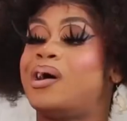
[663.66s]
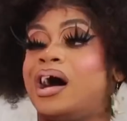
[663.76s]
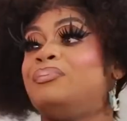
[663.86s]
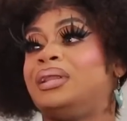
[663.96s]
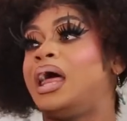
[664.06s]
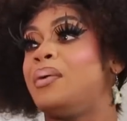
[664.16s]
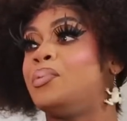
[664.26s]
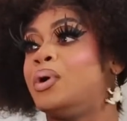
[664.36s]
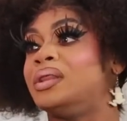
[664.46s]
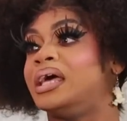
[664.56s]
up a lot
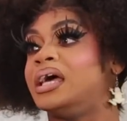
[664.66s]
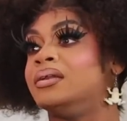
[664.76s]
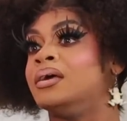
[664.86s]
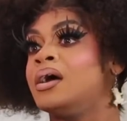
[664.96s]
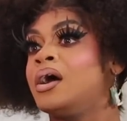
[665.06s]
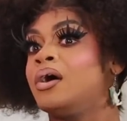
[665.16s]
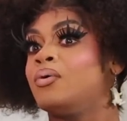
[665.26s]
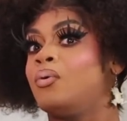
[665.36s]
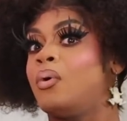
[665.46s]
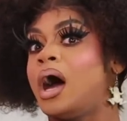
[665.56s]
more than
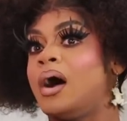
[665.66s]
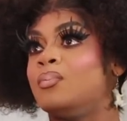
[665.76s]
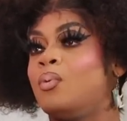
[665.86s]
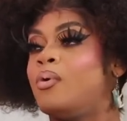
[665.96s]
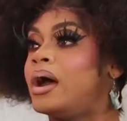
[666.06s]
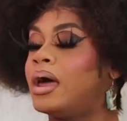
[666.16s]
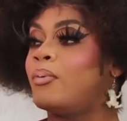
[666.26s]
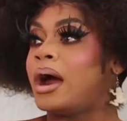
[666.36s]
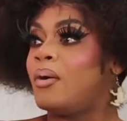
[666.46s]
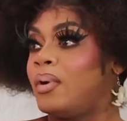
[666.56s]

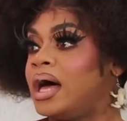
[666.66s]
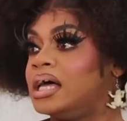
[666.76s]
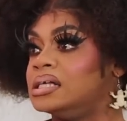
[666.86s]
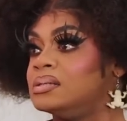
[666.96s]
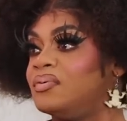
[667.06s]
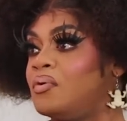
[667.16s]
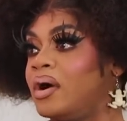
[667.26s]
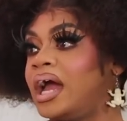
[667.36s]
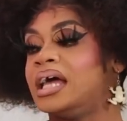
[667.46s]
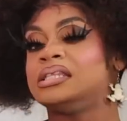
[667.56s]
where I was
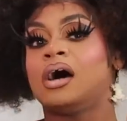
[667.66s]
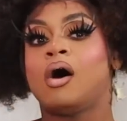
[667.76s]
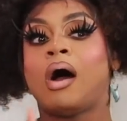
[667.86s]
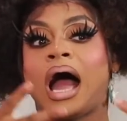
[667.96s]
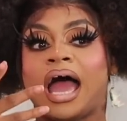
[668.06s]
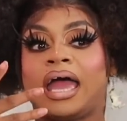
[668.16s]
beforehand. So